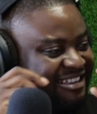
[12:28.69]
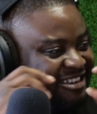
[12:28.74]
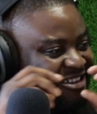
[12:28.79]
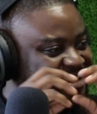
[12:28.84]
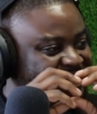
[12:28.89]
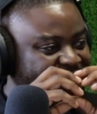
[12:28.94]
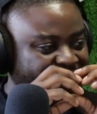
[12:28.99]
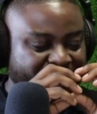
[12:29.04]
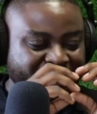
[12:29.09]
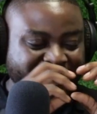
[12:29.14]

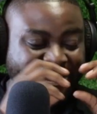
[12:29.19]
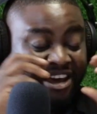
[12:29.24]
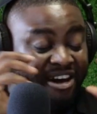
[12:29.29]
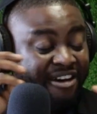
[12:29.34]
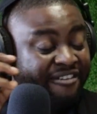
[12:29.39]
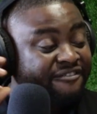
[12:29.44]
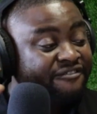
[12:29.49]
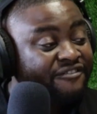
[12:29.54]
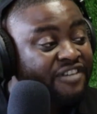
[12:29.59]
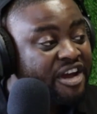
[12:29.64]
They
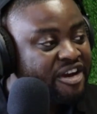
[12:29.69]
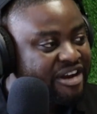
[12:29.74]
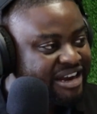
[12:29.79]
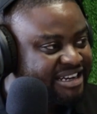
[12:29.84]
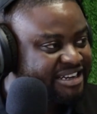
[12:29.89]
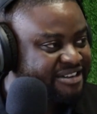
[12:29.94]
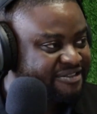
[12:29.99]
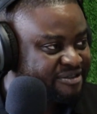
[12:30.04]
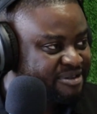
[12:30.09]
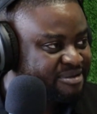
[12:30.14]
are very
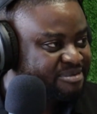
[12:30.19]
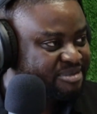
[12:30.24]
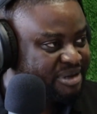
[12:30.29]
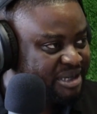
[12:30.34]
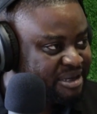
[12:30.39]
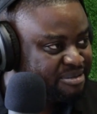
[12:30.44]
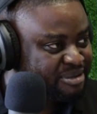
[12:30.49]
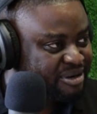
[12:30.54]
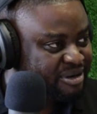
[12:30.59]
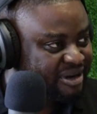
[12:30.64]
different
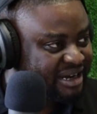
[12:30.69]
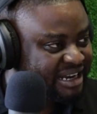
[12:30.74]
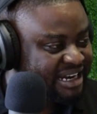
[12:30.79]
people.